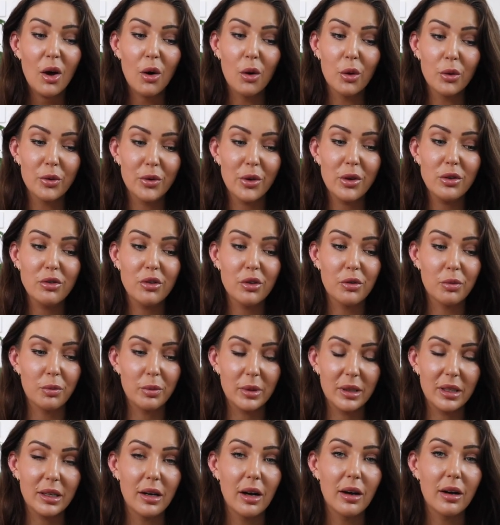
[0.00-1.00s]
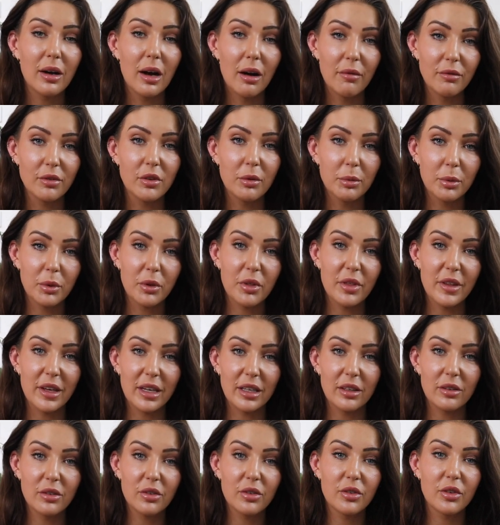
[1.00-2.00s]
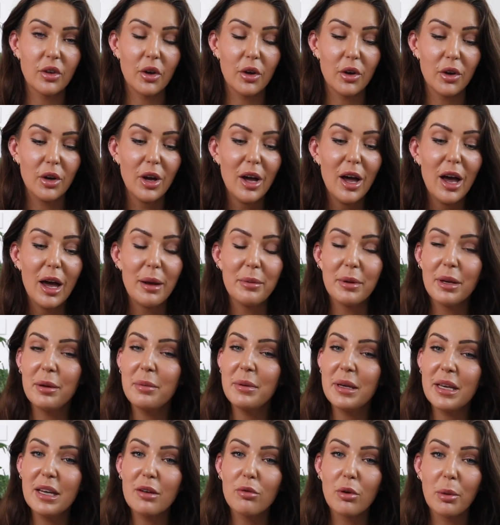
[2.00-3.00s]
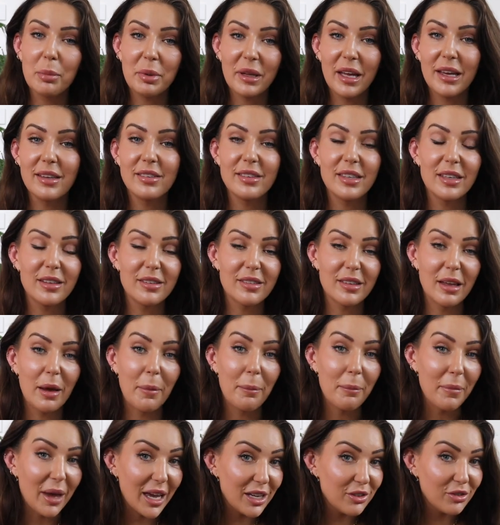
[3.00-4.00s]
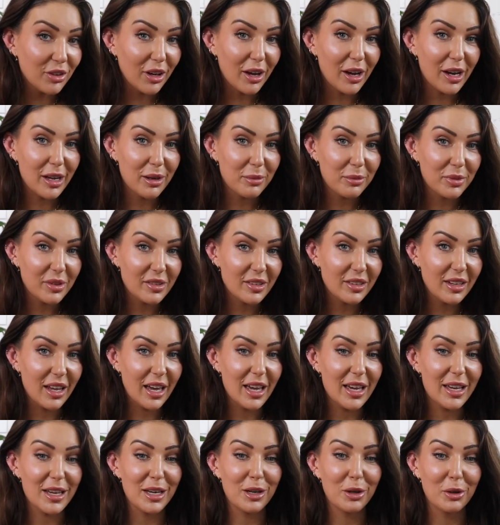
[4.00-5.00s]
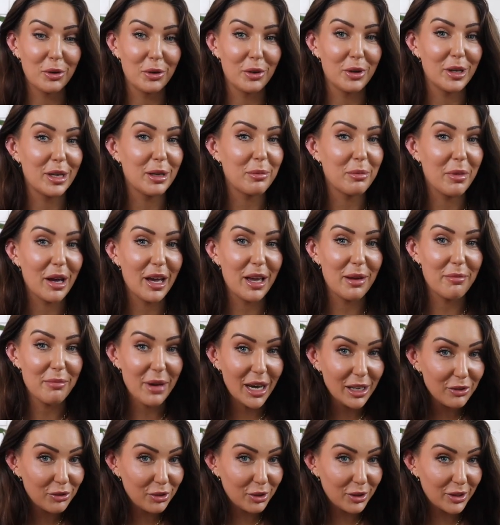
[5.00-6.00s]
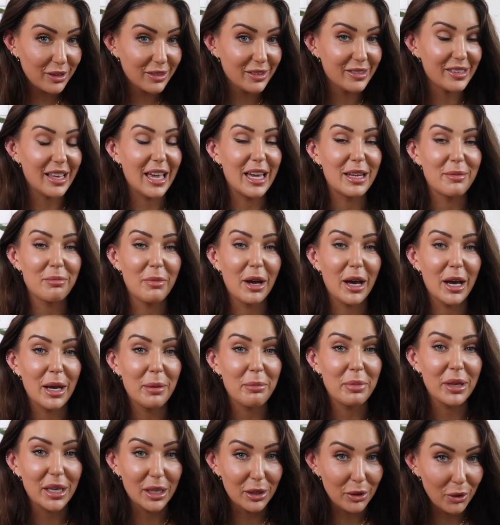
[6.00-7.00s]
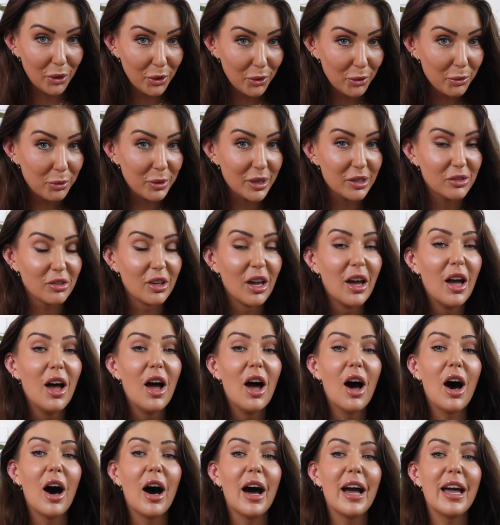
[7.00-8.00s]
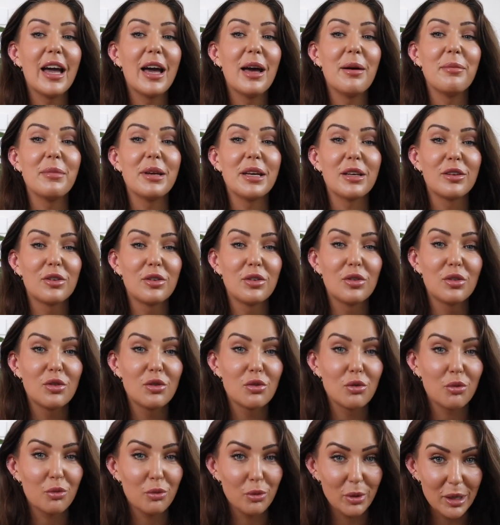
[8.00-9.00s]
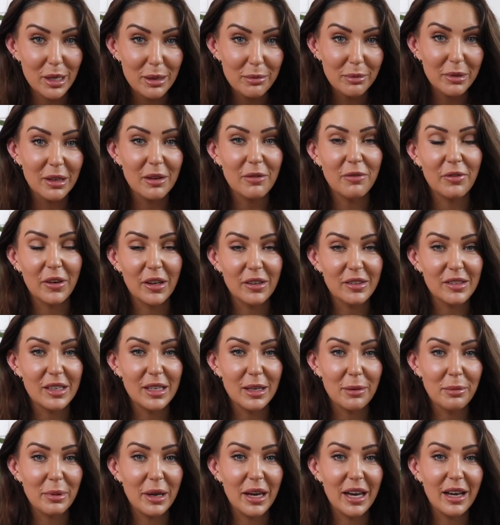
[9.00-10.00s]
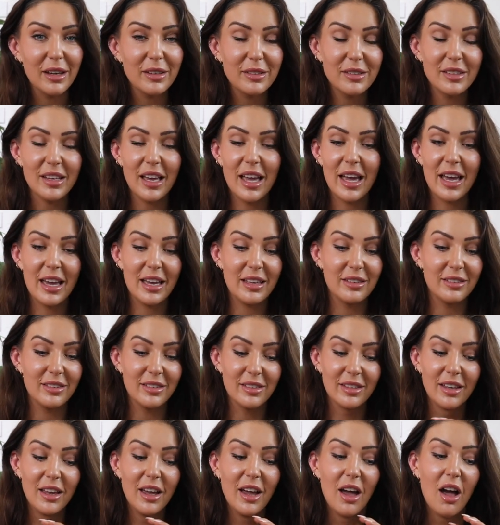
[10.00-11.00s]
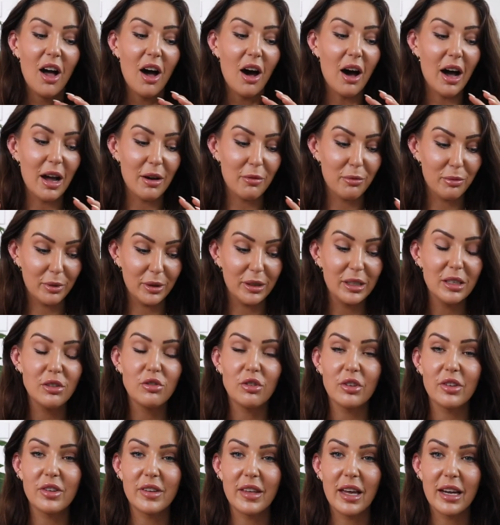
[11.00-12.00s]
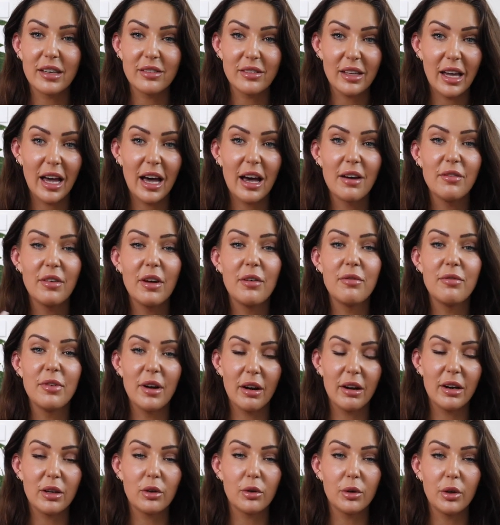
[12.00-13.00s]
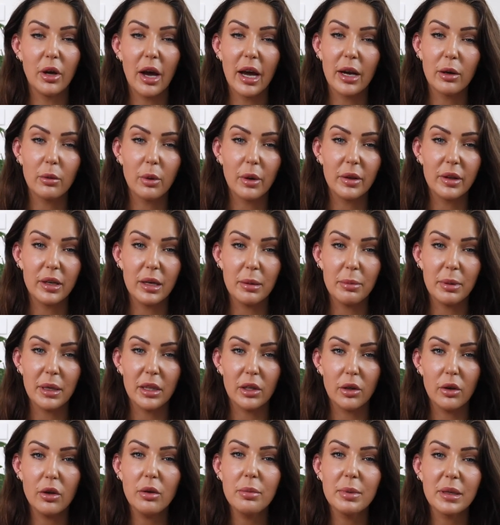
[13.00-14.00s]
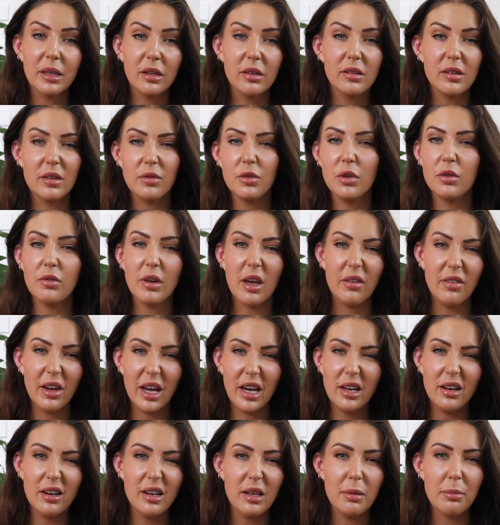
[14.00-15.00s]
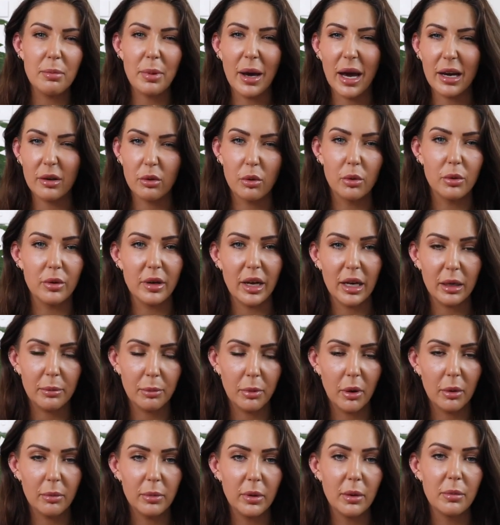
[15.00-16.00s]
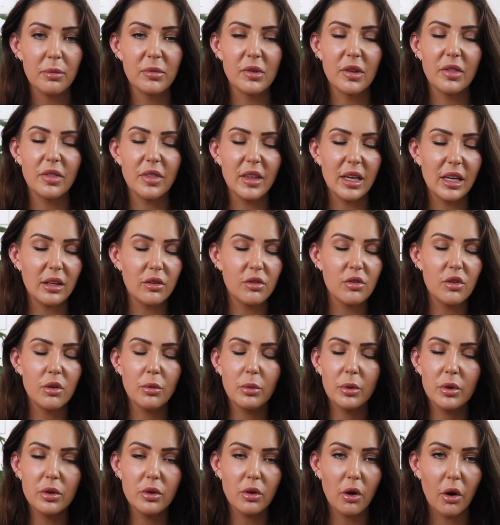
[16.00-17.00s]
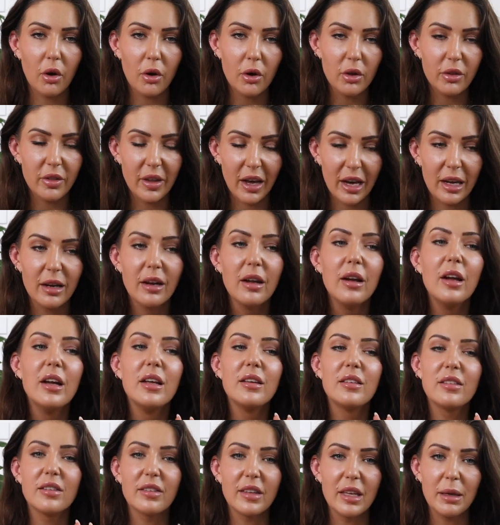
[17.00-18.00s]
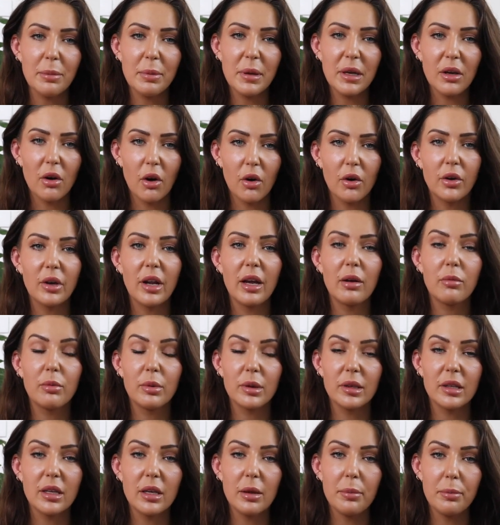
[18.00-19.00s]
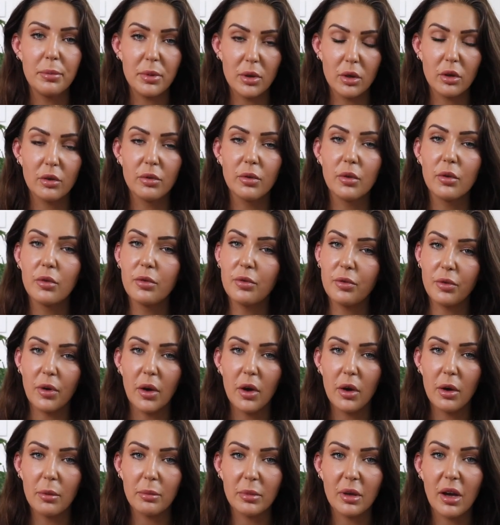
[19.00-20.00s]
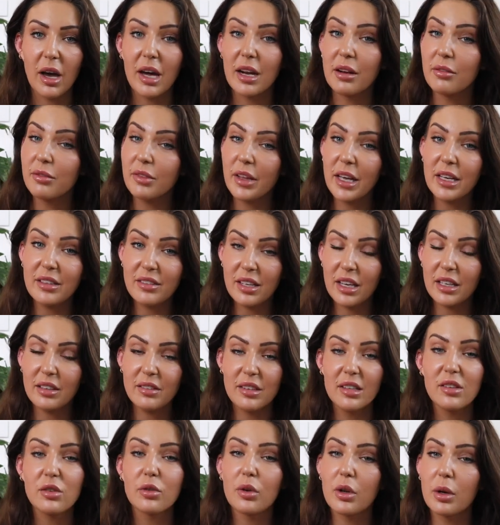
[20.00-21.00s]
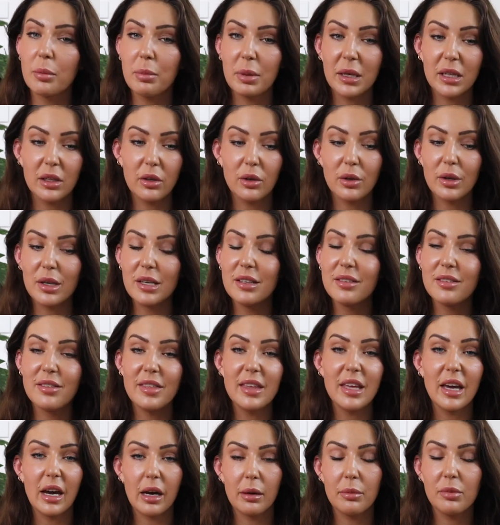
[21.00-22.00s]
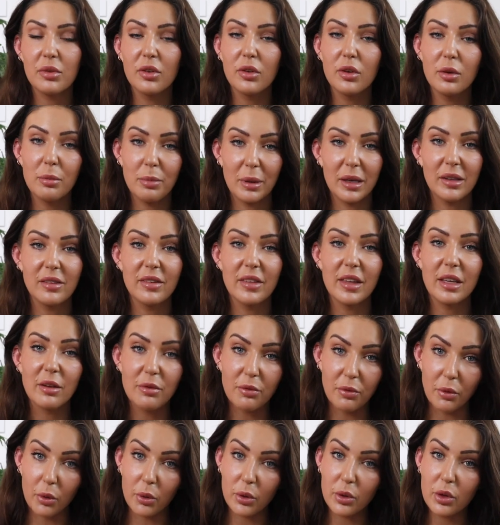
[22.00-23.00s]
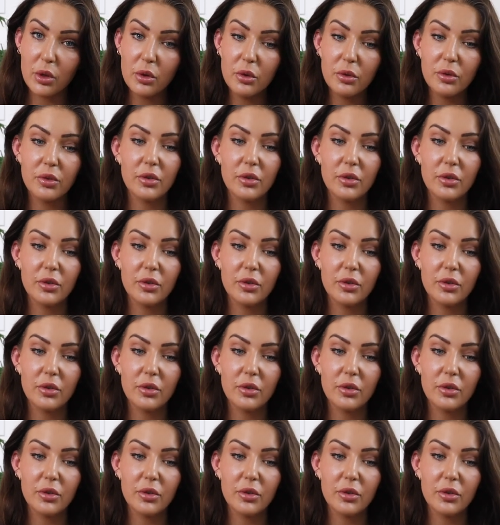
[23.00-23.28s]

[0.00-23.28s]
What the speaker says: also just really uncomfortable things. So I'm going to be replacing some major items today, including my mattress and my pillow, which I am extremely fussy about, and I really just like to have a very good high quality pillow because if you've ever had any back or neck problems and things, you would know that sleeping on a really beautiful, firm, kind of latexy sort of pillow is the absolute best thing for you.